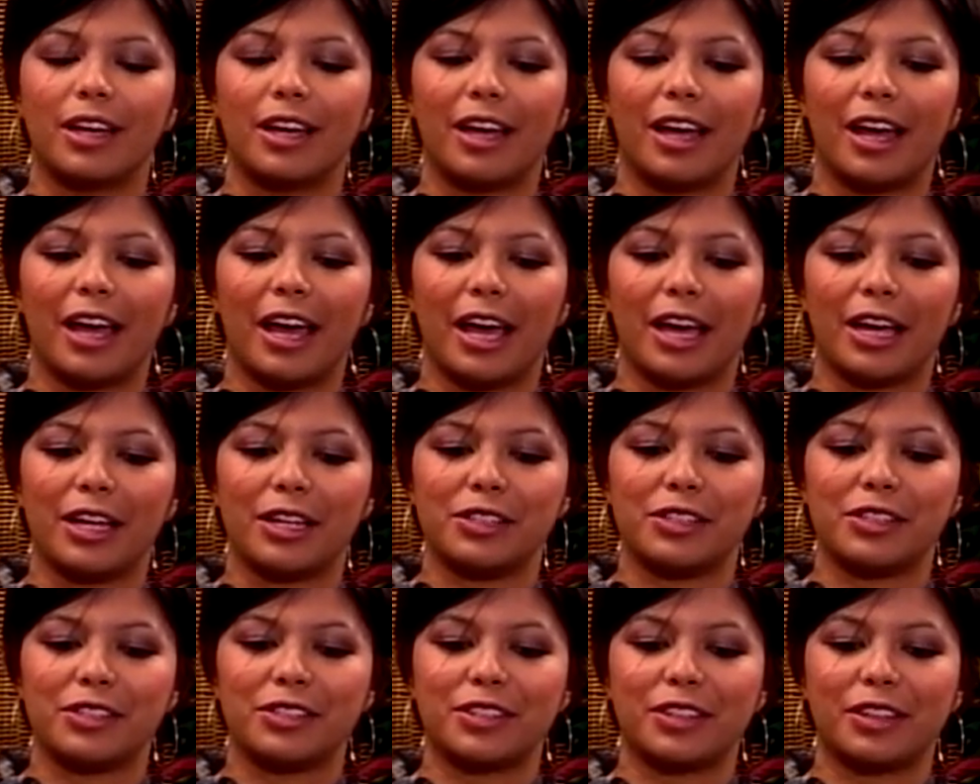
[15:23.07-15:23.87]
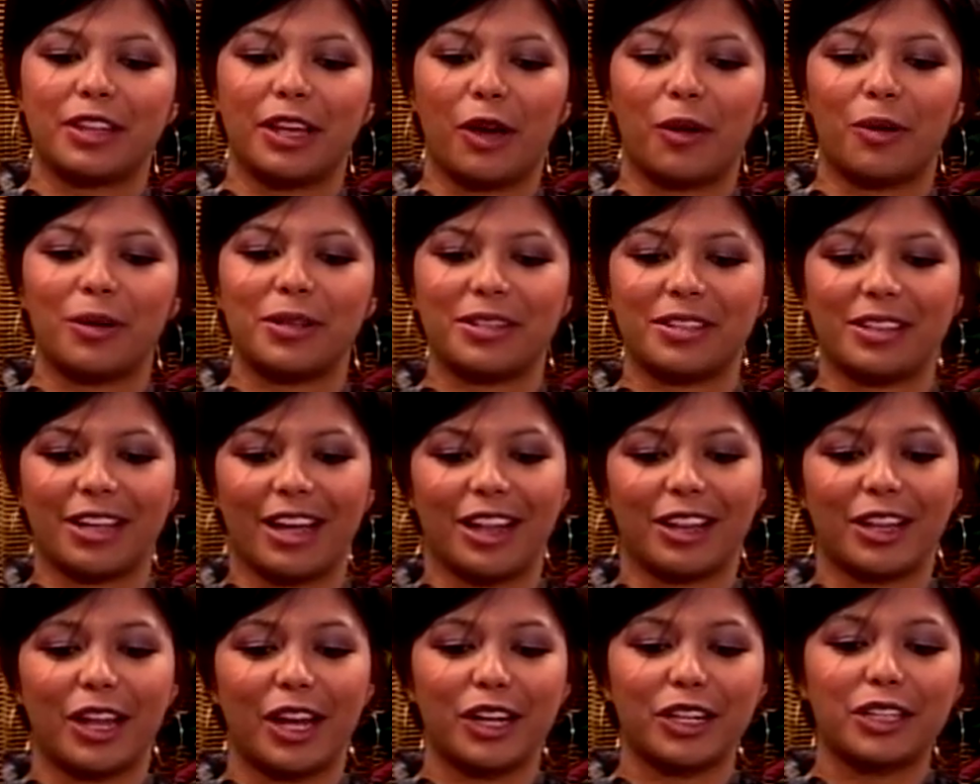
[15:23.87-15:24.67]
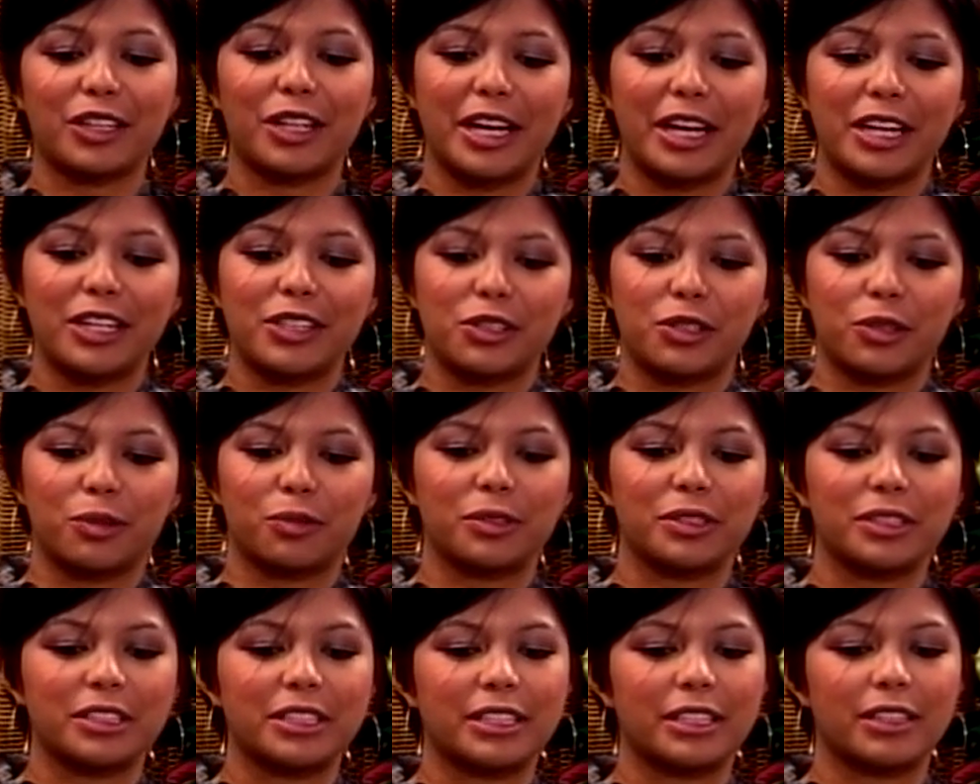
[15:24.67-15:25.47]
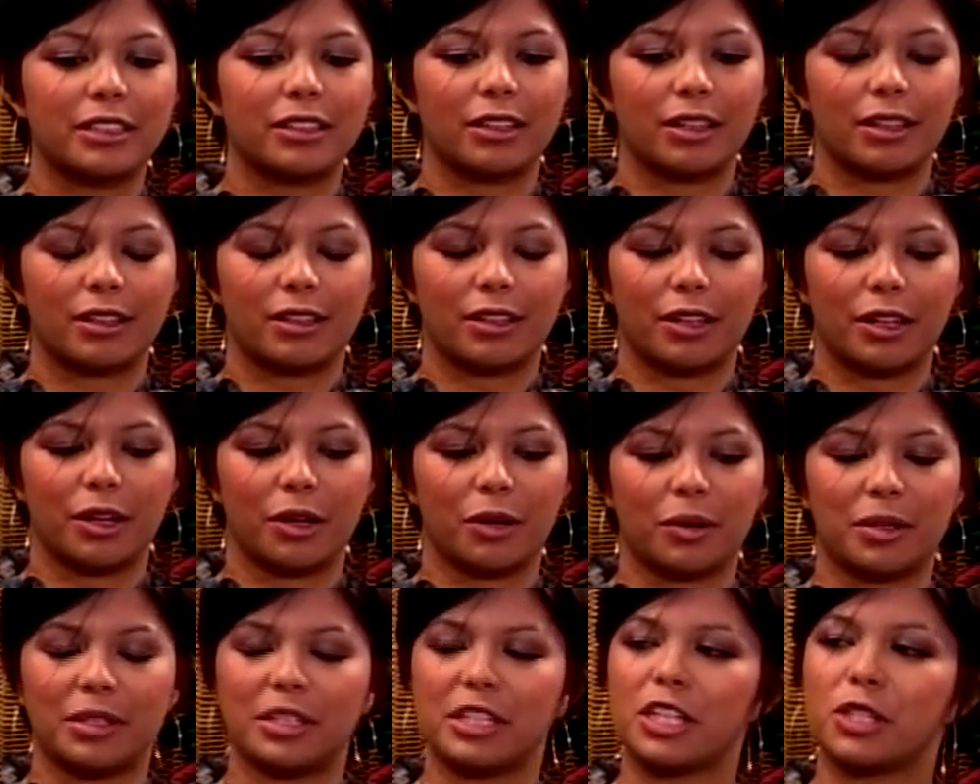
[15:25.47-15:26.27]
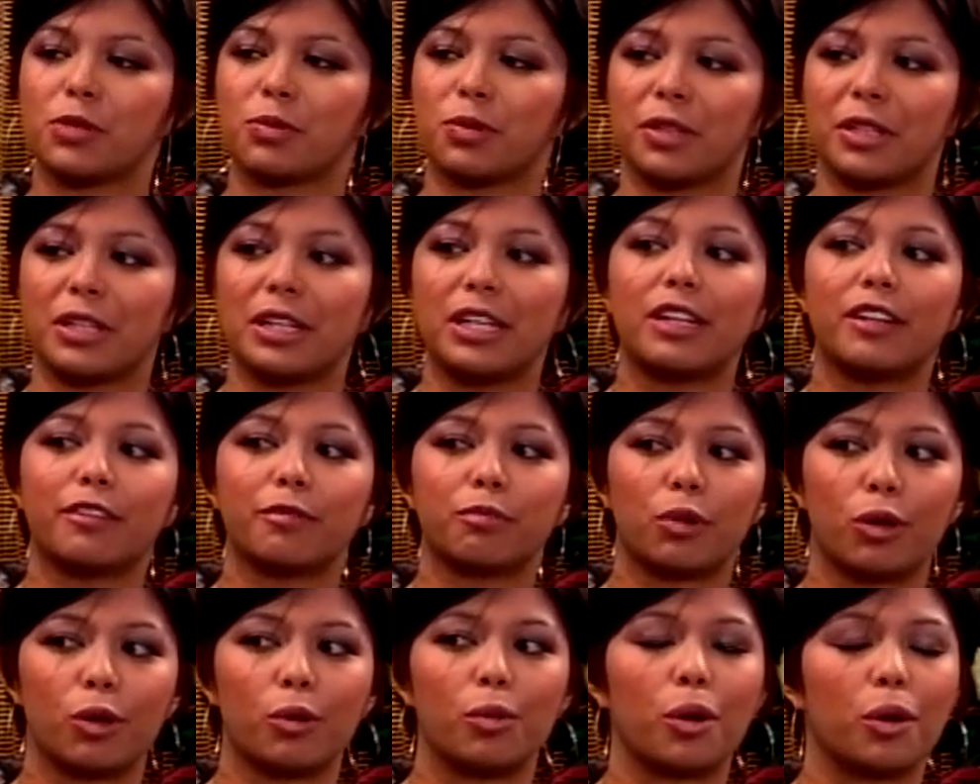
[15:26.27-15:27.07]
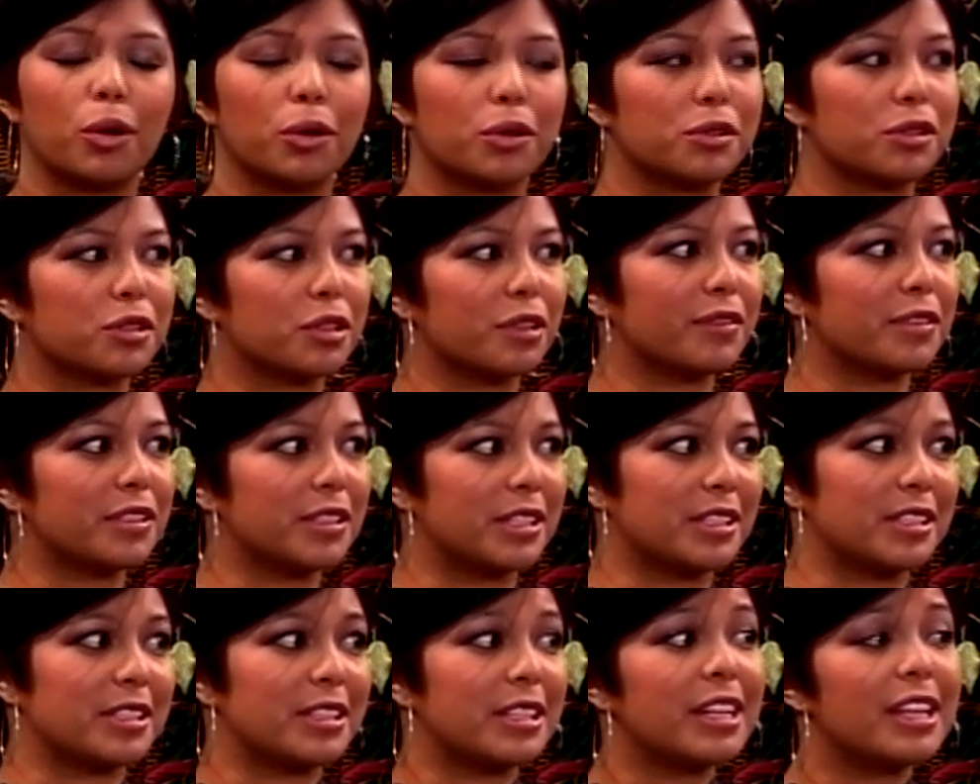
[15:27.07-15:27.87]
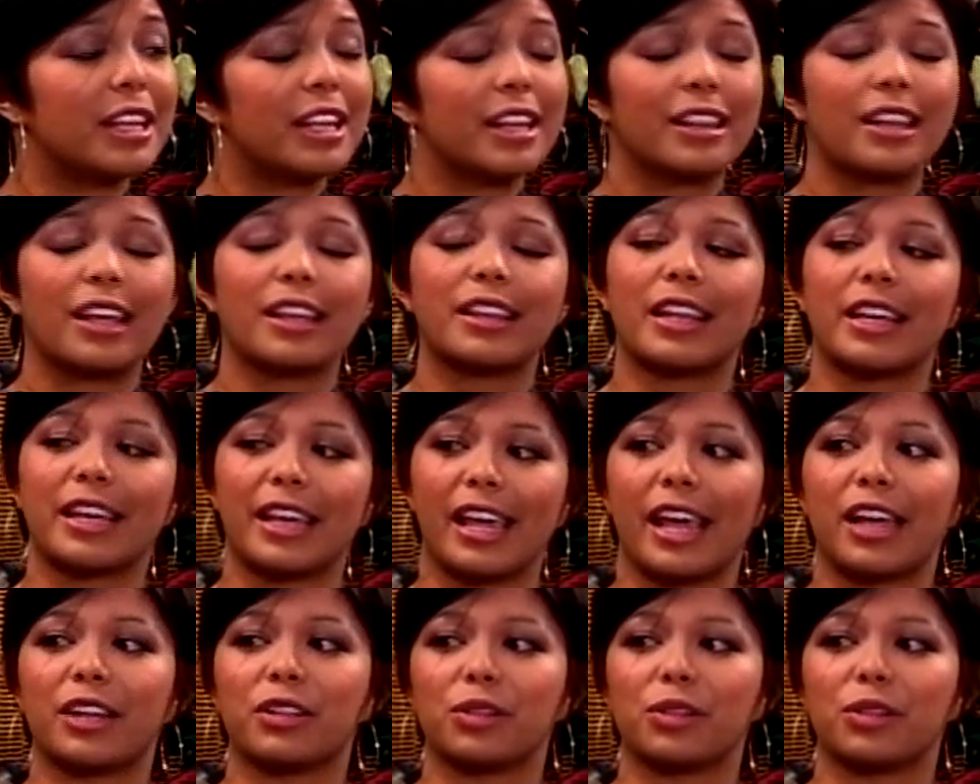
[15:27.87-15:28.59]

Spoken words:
And a lot of clients are really, you know, in desperate need of pro bono services, thinking that they can't do